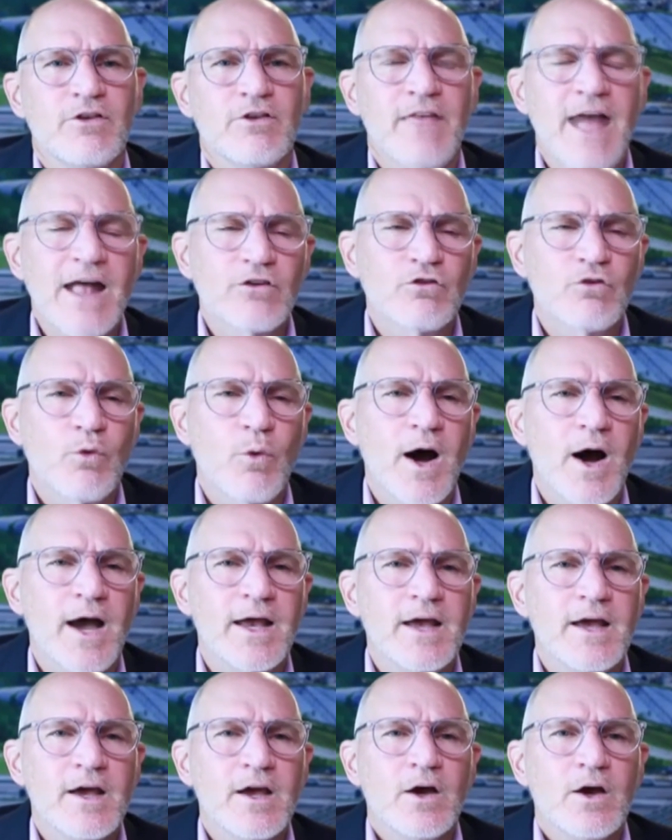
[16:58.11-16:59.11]
And that's
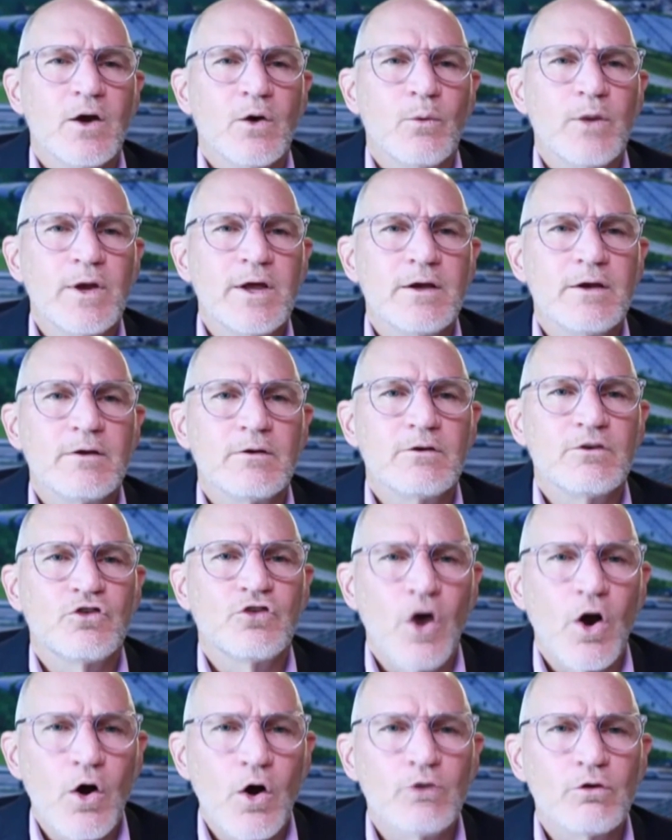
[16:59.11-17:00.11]
why we
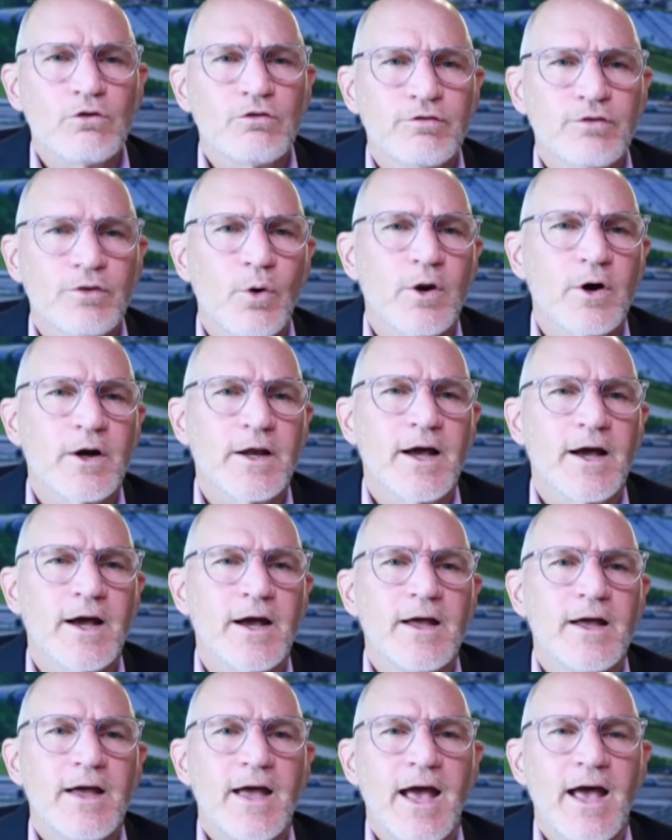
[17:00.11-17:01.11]
chose Florida